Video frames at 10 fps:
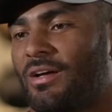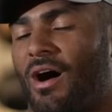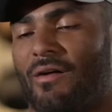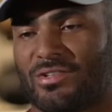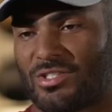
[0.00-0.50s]

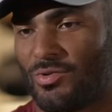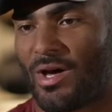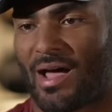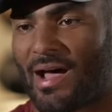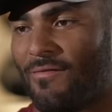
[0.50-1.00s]
obviously, you
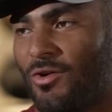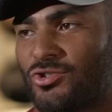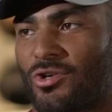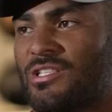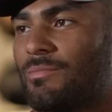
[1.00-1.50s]
got to have those
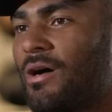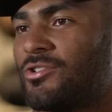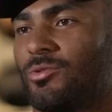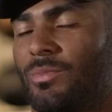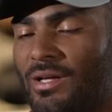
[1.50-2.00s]
traits
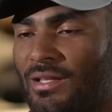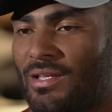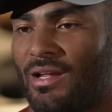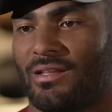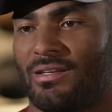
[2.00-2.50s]
about you, but at the
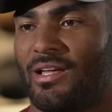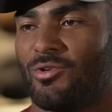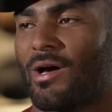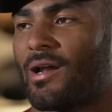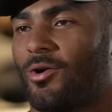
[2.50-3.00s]
end of the day, you
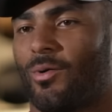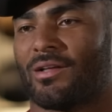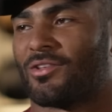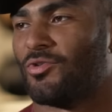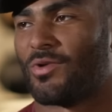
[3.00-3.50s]
got to go
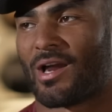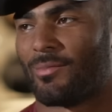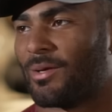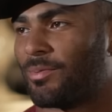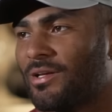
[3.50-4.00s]
out there. You got to
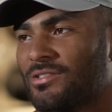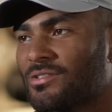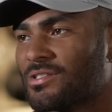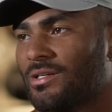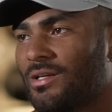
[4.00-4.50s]
make plays on
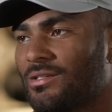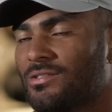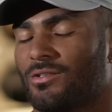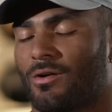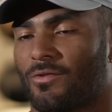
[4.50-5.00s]
Sundays.
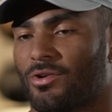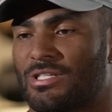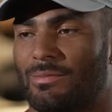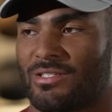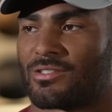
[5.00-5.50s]
You know, for your
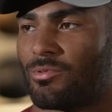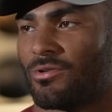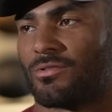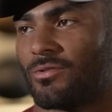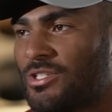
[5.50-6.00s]
teammates to,
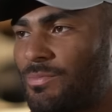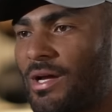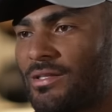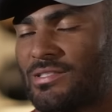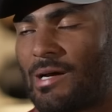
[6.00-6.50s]
to
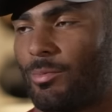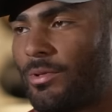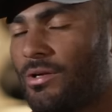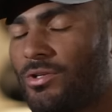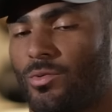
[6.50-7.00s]
respect the type of
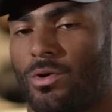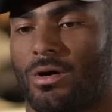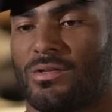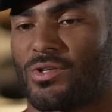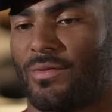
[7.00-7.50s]
player you
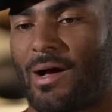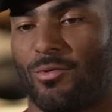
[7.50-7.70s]
are. And so that